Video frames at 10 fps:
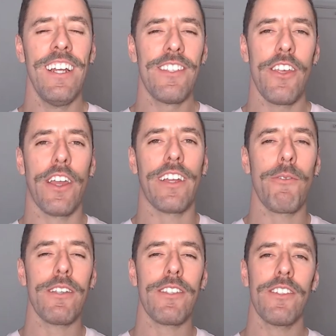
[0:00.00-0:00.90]
the
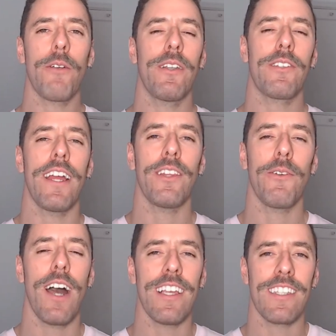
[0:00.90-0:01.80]
question that we're trying to
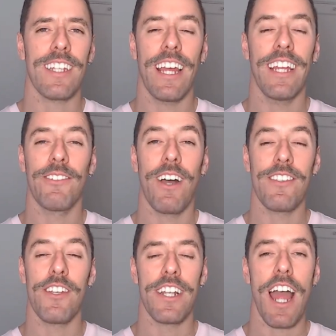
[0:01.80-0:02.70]

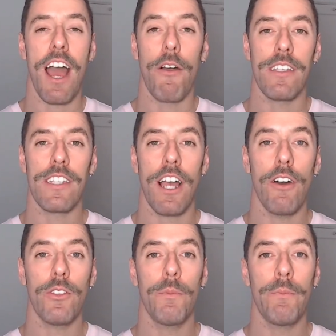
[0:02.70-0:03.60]
answer now is how
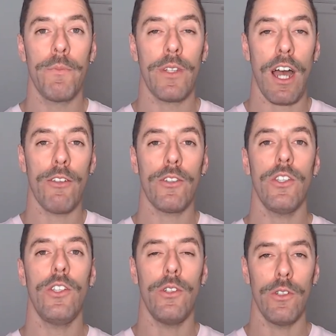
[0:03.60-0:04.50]
to
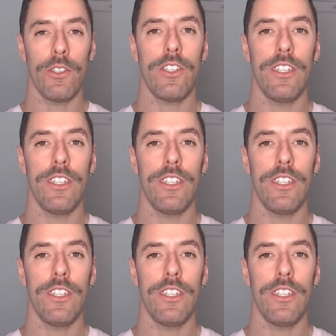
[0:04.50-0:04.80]
use this